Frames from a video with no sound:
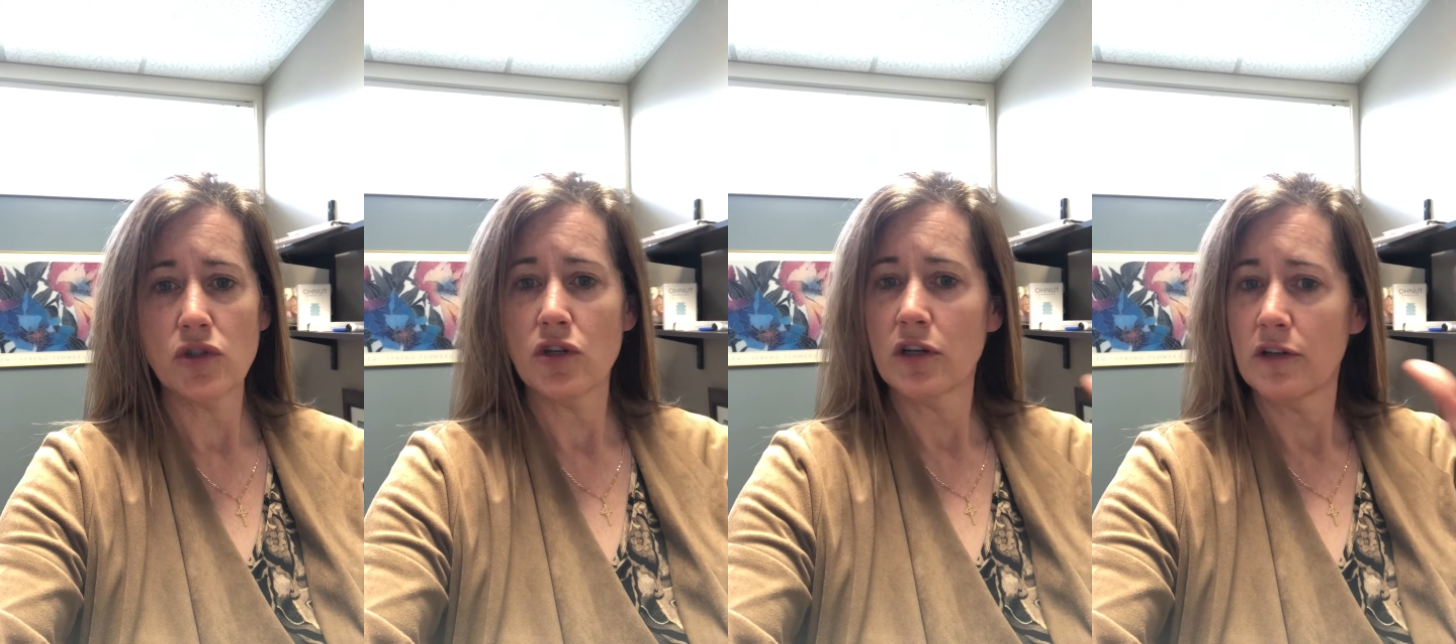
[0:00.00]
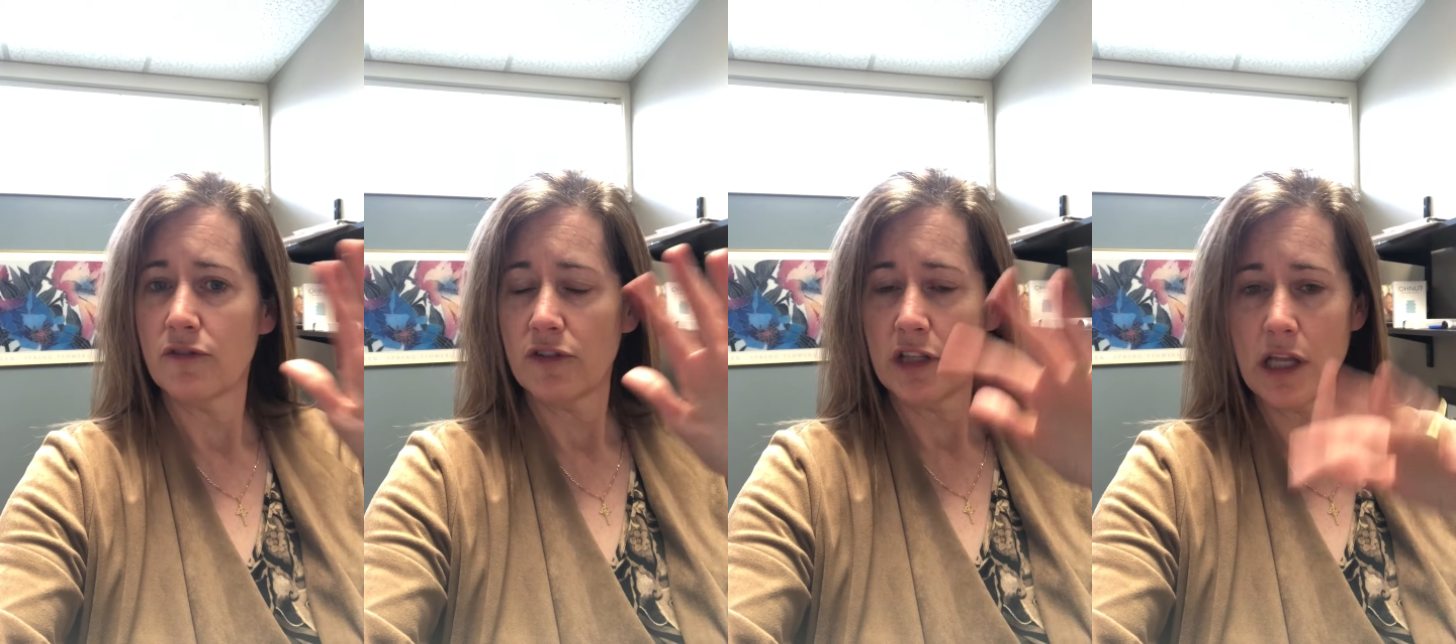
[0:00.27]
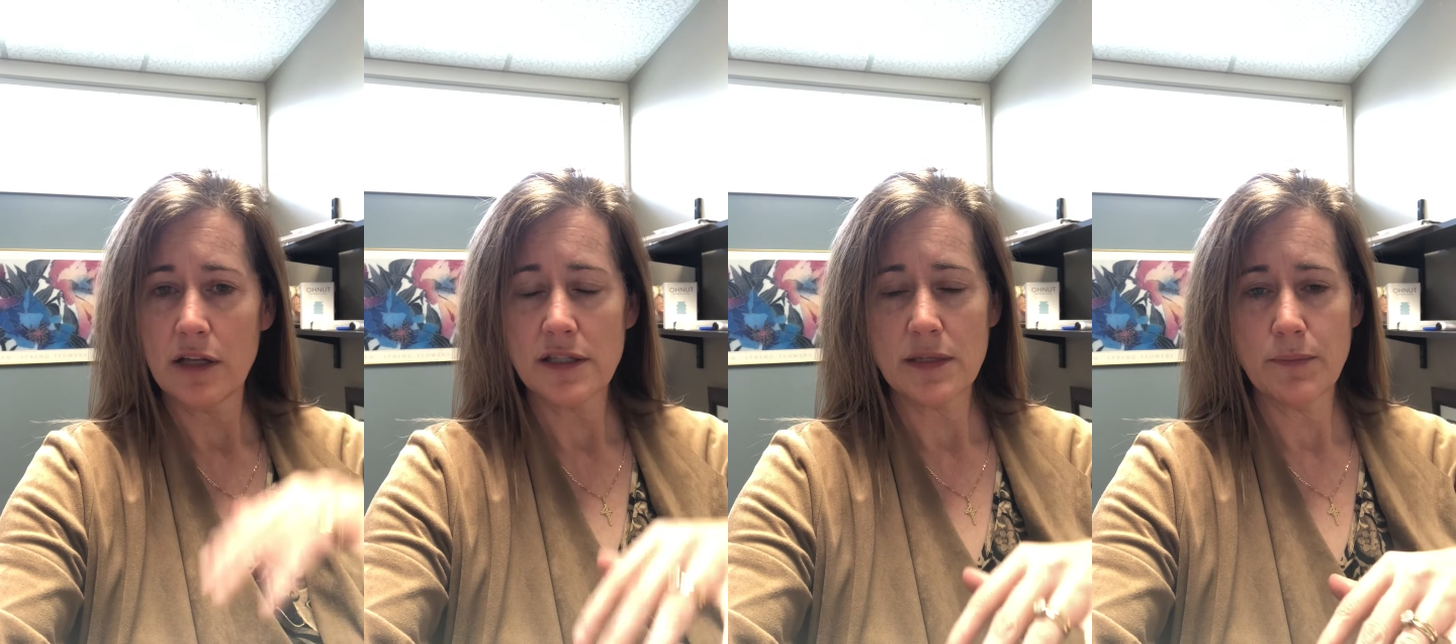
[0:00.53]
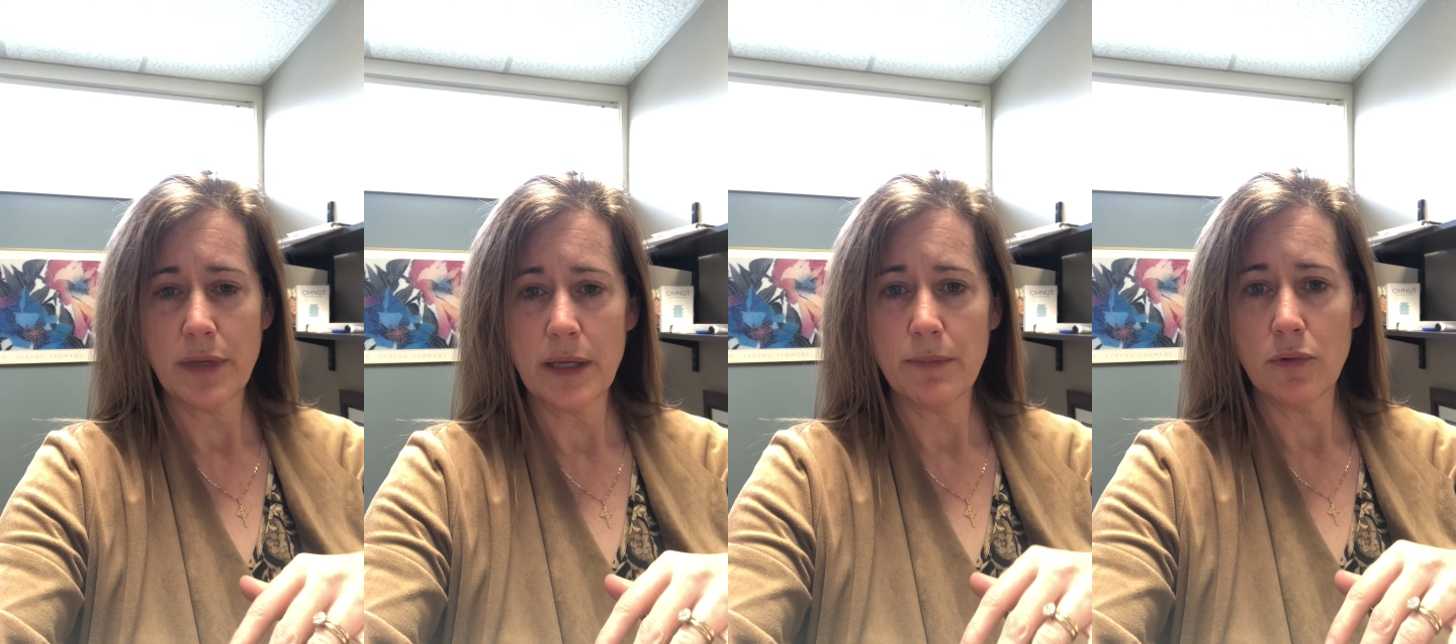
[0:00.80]
you're going to fill out
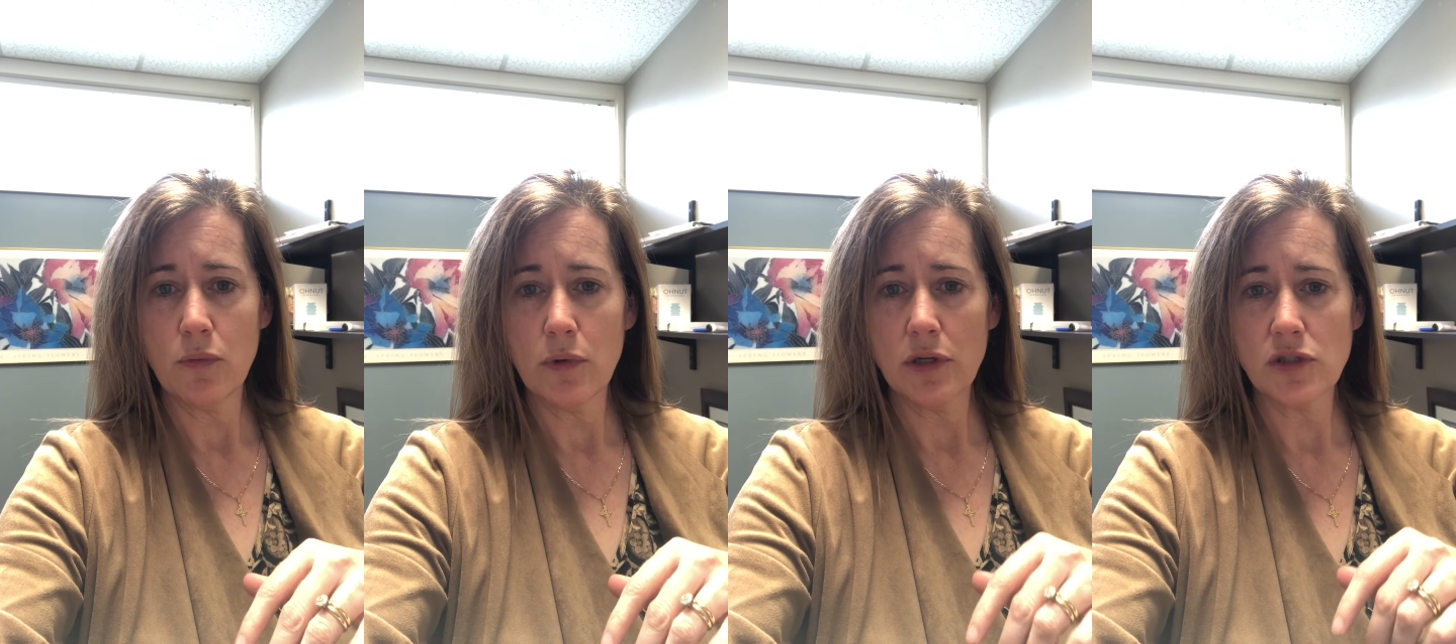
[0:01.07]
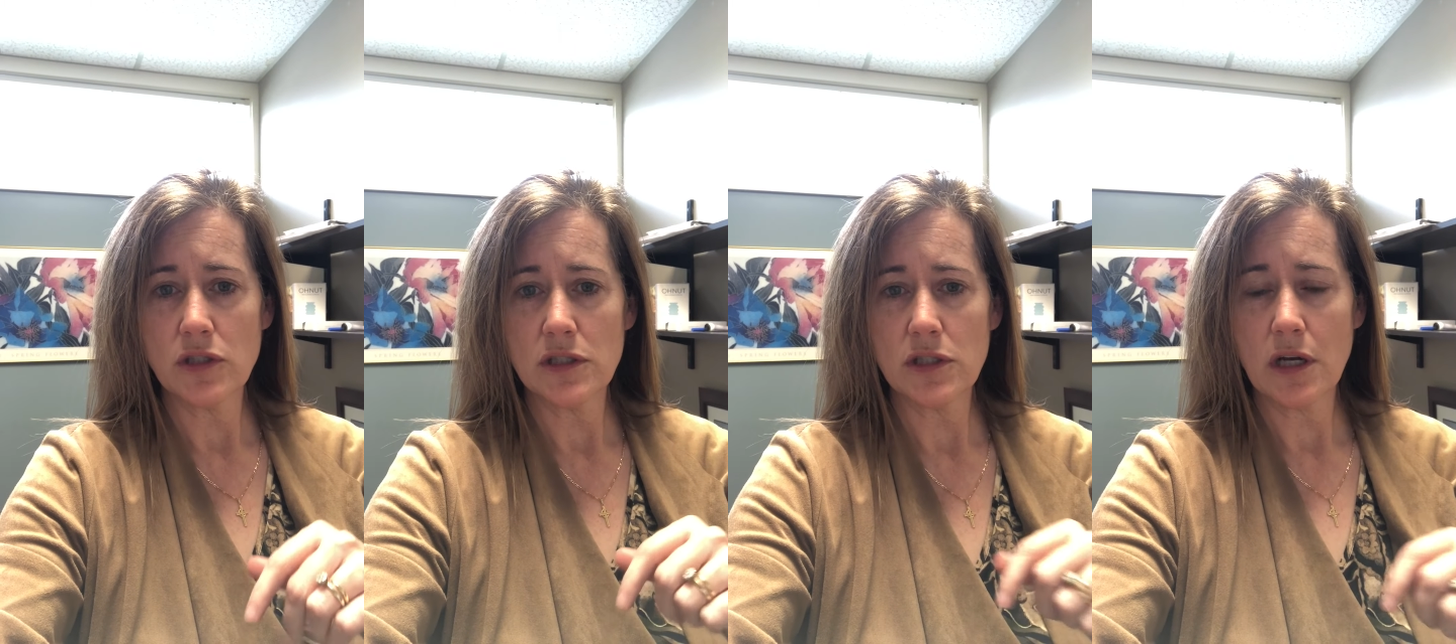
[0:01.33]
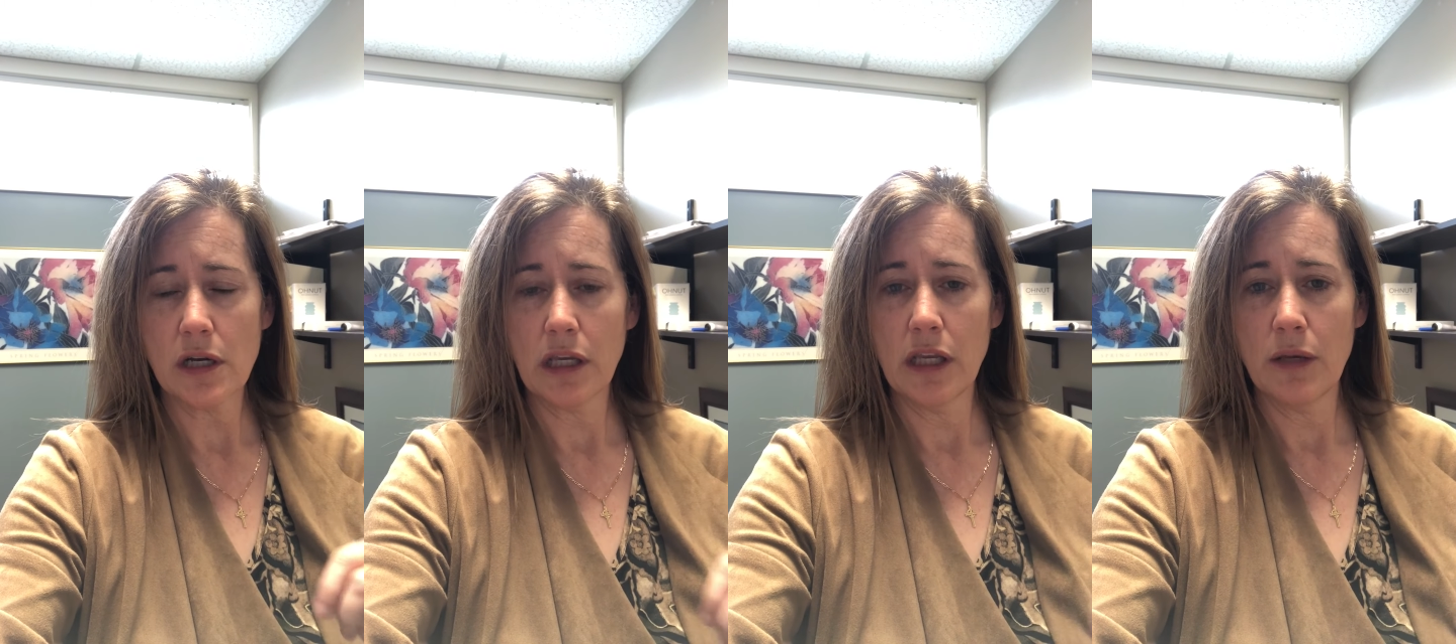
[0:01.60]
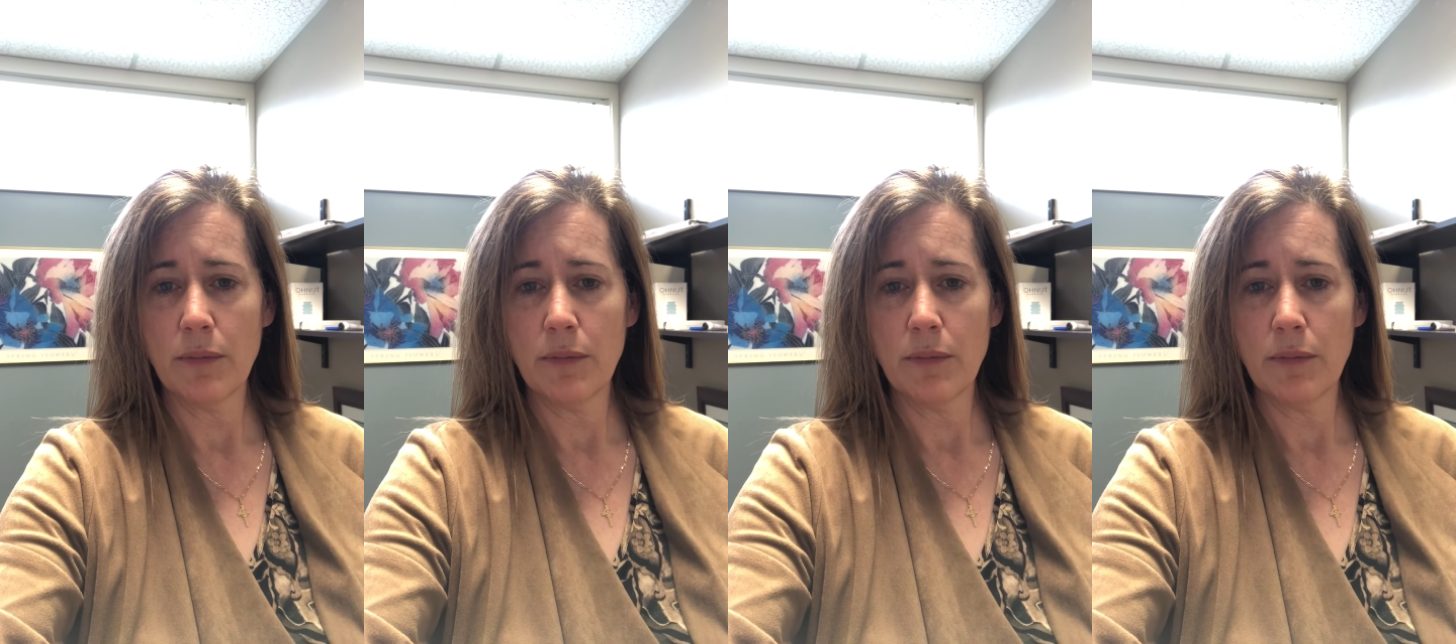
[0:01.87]
some paperwork just talking